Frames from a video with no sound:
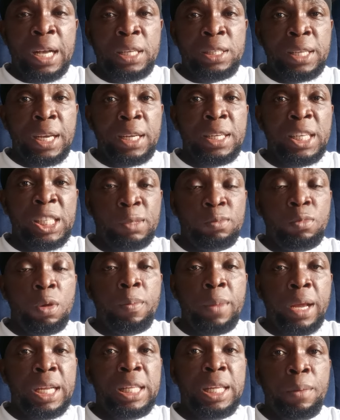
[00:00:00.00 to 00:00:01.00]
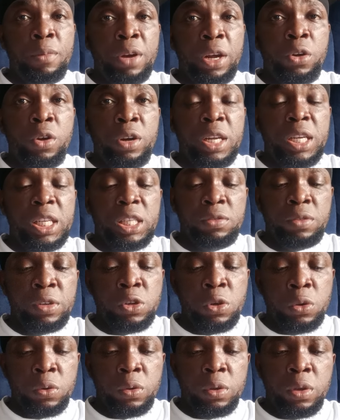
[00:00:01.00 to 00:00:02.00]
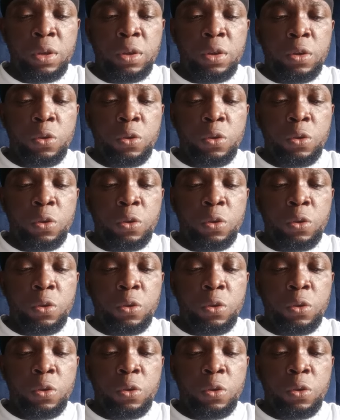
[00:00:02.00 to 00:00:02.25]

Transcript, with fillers: as at this moment i'm recording this video